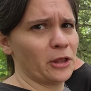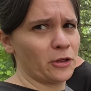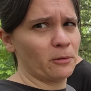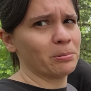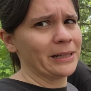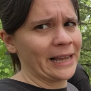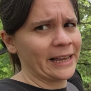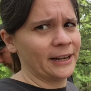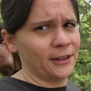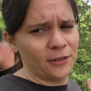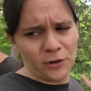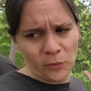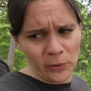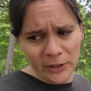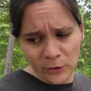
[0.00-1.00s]
another
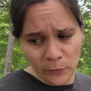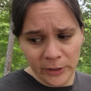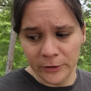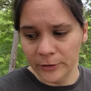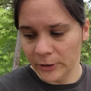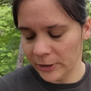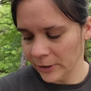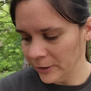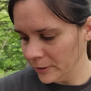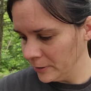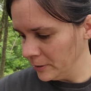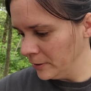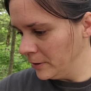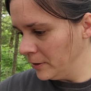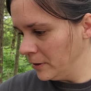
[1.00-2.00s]
planet. They're really weird looking.
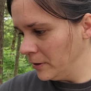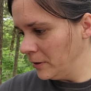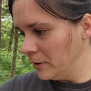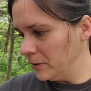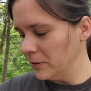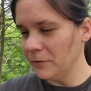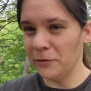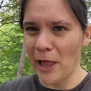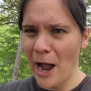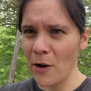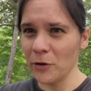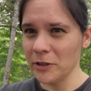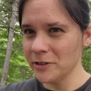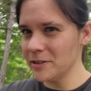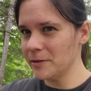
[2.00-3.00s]
They are weird
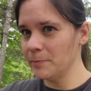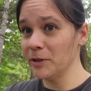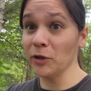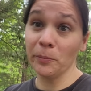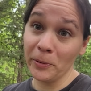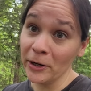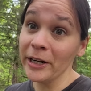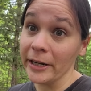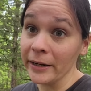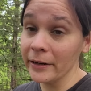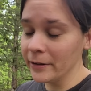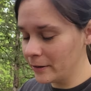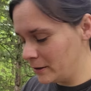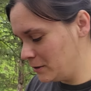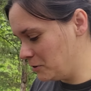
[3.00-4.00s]
flowers, but they're
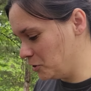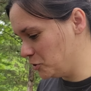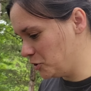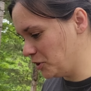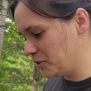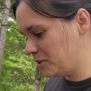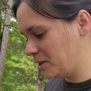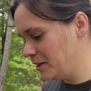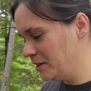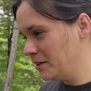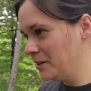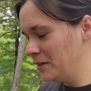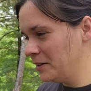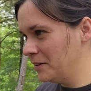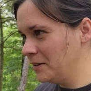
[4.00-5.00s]
pretty. They're just
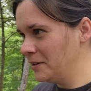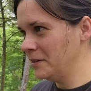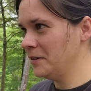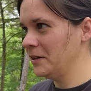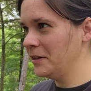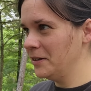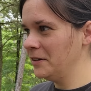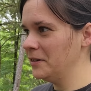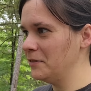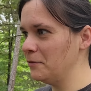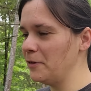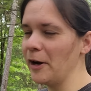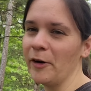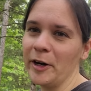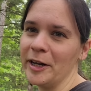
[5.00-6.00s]

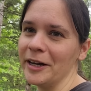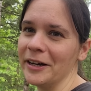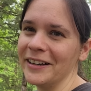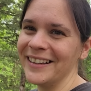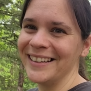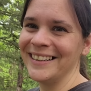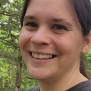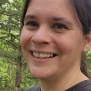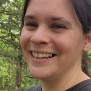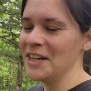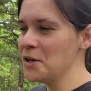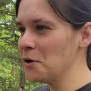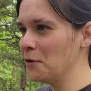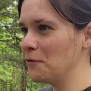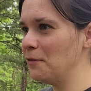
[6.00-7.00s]
very uh,
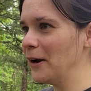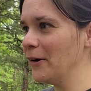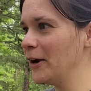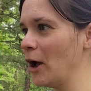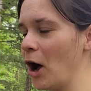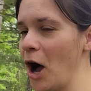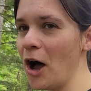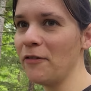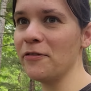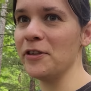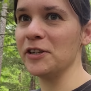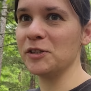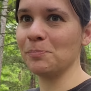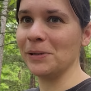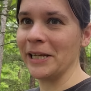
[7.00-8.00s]
very off
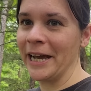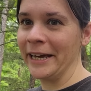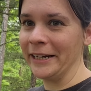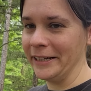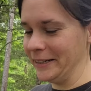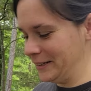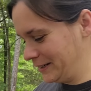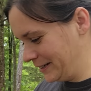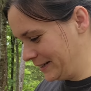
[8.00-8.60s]
this planet